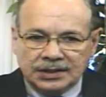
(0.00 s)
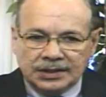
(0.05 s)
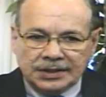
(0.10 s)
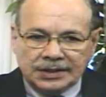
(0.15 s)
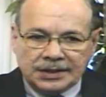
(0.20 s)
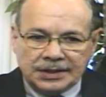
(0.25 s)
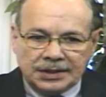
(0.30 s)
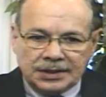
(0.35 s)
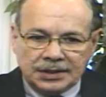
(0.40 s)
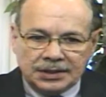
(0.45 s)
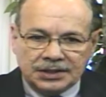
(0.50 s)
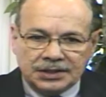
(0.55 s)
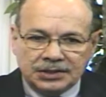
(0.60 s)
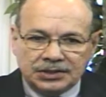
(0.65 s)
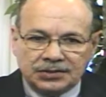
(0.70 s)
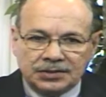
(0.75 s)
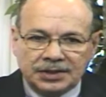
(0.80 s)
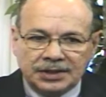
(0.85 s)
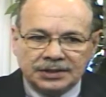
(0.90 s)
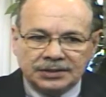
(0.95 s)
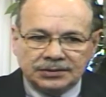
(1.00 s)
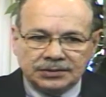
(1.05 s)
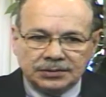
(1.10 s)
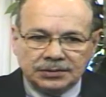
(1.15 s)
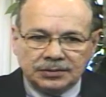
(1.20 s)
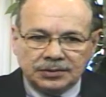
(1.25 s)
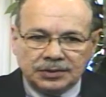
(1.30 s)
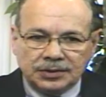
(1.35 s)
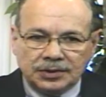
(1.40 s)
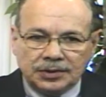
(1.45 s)
uh, in trying
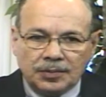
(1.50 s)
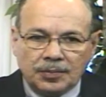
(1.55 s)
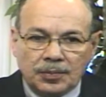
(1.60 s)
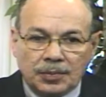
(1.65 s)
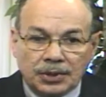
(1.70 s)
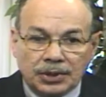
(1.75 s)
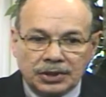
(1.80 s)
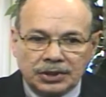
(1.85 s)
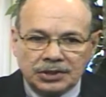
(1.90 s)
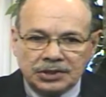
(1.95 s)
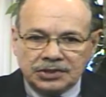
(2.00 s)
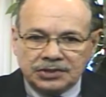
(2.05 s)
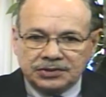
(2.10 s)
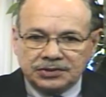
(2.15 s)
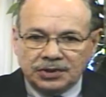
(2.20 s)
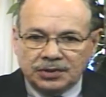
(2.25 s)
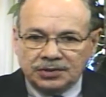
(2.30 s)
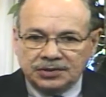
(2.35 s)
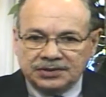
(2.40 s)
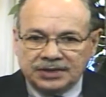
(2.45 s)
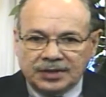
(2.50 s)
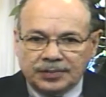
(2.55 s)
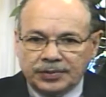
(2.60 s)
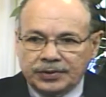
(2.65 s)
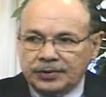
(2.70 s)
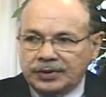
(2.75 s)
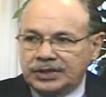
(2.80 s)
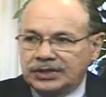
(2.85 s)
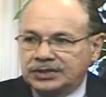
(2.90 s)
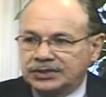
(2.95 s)
to uh, merge those
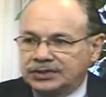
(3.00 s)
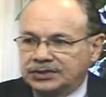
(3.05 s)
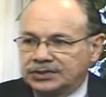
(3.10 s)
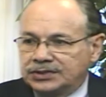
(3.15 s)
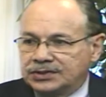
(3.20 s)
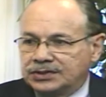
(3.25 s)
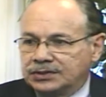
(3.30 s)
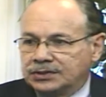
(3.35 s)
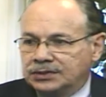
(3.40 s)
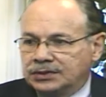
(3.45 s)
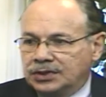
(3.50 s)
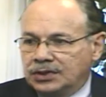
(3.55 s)
operations